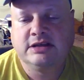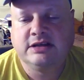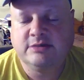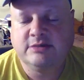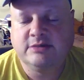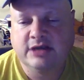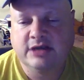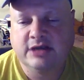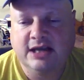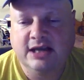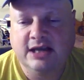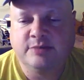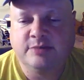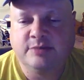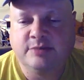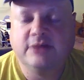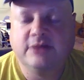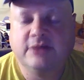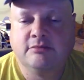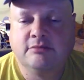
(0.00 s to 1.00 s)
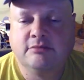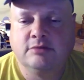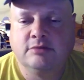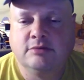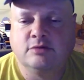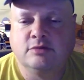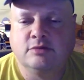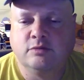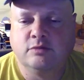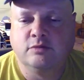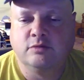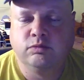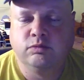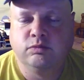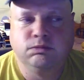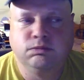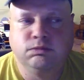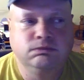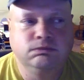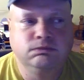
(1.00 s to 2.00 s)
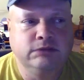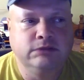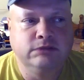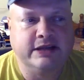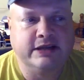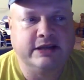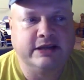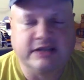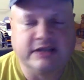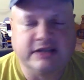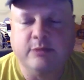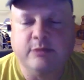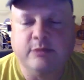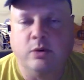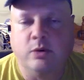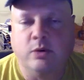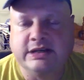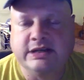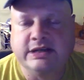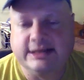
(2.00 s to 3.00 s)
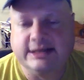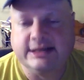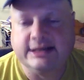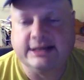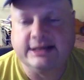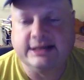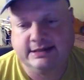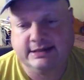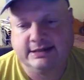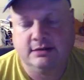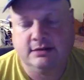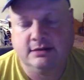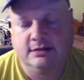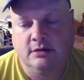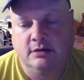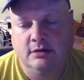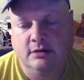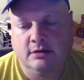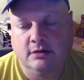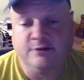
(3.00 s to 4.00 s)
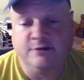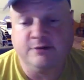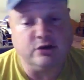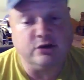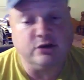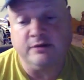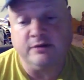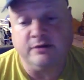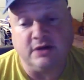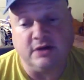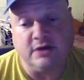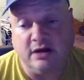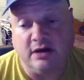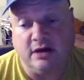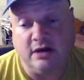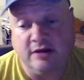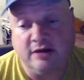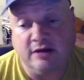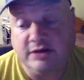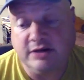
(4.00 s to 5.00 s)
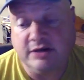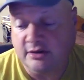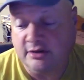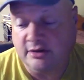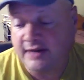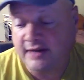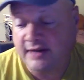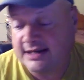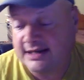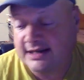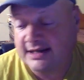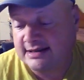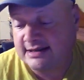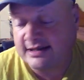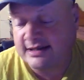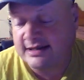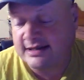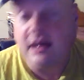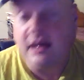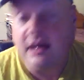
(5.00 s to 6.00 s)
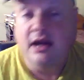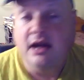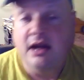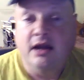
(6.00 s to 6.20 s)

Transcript: that he has been he has sleepwalked into this. And I feel sorry for the guy. I really do. I think he's sincere.